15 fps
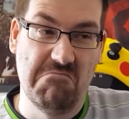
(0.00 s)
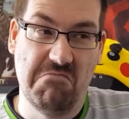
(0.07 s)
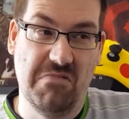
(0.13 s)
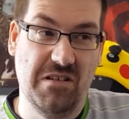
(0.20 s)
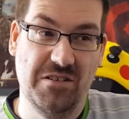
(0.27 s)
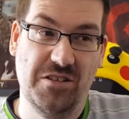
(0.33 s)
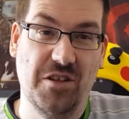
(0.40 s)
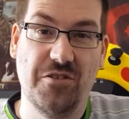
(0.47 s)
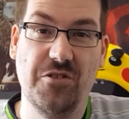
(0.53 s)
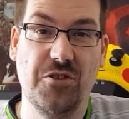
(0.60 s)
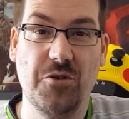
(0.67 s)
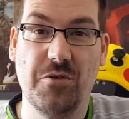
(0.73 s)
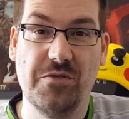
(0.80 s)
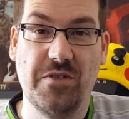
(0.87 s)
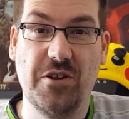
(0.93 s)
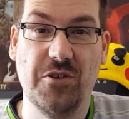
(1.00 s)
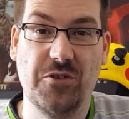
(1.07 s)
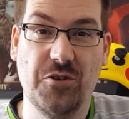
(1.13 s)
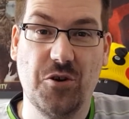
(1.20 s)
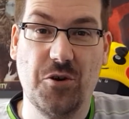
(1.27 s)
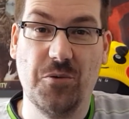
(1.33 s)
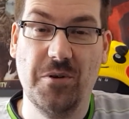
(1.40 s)
It has nothing to do with this video at
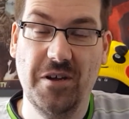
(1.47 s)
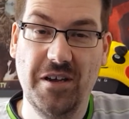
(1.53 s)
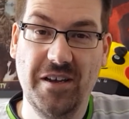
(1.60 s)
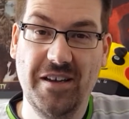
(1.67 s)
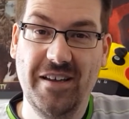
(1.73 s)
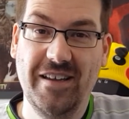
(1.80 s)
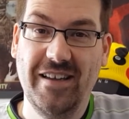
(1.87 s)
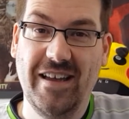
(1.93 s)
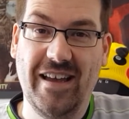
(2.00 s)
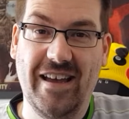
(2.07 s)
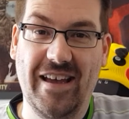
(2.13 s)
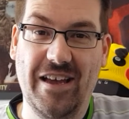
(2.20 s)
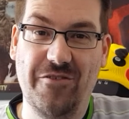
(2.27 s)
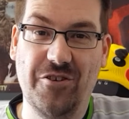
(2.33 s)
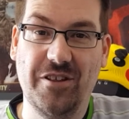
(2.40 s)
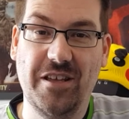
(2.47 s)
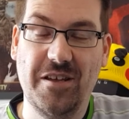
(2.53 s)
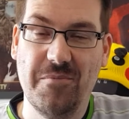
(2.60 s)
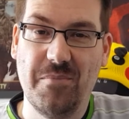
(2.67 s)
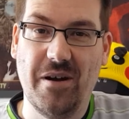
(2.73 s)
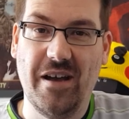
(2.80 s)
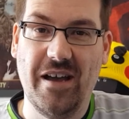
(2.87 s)
all, really.
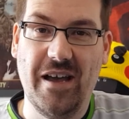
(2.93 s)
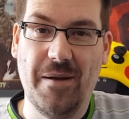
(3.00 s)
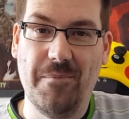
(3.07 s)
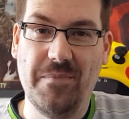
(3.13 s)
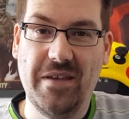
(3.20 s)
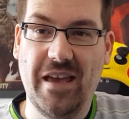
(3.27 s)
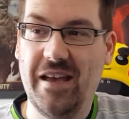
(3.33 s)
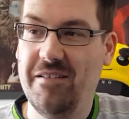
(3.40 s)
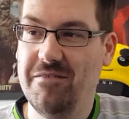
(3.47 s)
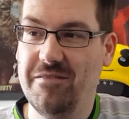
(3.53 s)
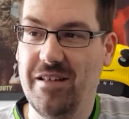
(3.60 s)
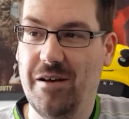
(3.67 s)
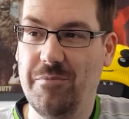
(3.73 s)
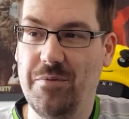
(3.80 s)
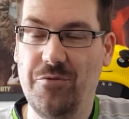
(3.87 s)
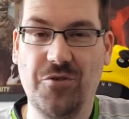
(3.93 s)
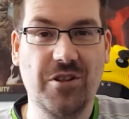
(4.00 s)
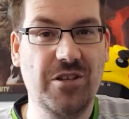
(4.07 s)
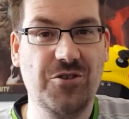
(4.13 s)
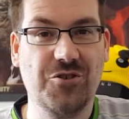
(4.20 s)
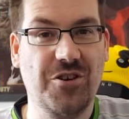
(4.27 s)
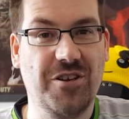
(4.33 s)
But yeah, I've been really
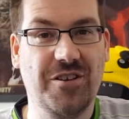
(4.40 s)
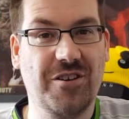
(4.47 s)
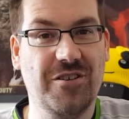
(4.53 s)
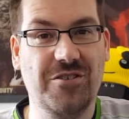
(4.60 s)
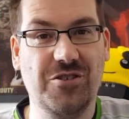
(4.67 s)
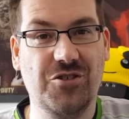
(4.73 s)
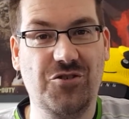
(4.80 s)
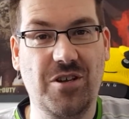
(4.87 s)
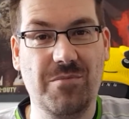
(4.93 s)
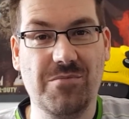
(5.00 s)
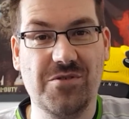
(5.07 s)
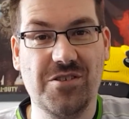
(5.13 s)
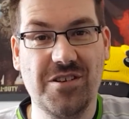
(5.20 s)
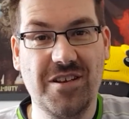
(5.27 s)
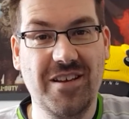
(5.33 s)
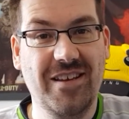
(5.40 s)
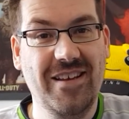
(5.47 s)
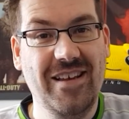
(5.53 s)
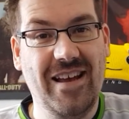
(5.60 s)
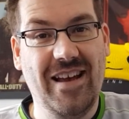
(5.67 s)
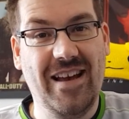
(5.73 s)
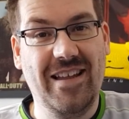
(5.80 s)
enjoying Courage's streams,
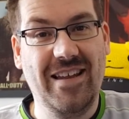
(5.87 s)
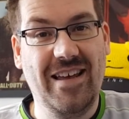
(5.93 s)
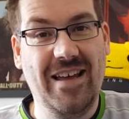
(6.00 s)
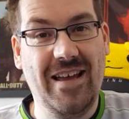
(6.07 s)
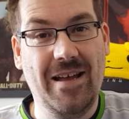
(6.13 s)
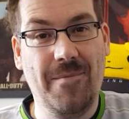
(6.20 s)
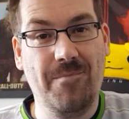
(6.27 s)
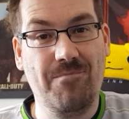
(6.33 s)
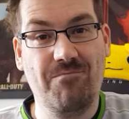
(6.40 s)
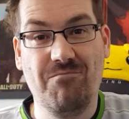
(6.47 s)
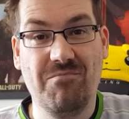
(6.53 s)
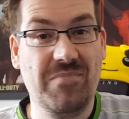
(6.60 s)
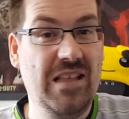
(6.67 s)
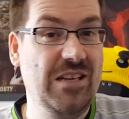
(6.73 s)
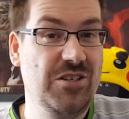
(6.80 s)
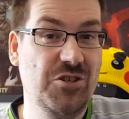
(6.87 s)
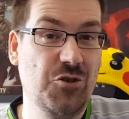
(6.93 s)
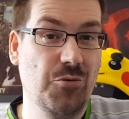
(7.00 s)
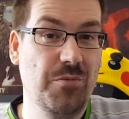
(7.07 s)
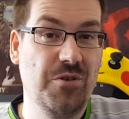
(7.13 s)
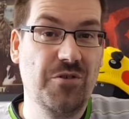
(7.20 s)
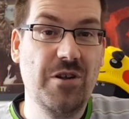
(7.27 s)
and let's just
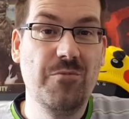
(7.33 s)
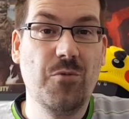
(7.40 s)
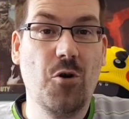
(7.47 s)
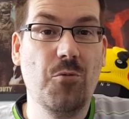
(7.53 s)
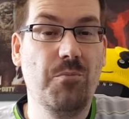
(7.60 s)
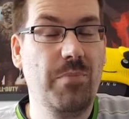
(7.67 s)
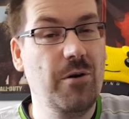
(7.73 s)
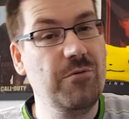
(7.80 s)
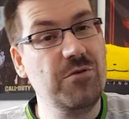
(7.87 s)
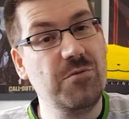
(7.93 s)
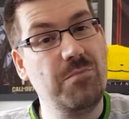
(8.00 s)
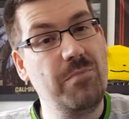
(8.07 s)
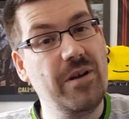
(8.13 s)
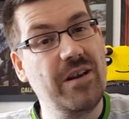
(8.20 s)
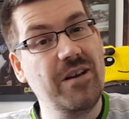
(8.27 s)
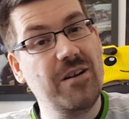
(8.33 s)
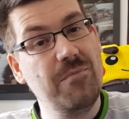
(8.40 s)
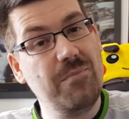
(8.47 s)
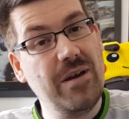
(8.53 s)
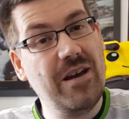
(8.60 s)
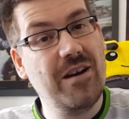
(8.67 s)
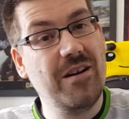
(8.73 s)
hope the greenwall builds bigger and
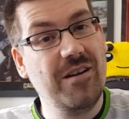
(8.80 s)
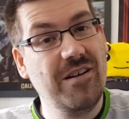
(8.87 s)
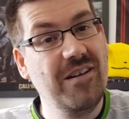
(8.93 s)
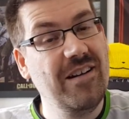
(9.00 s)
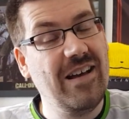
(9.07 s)
better.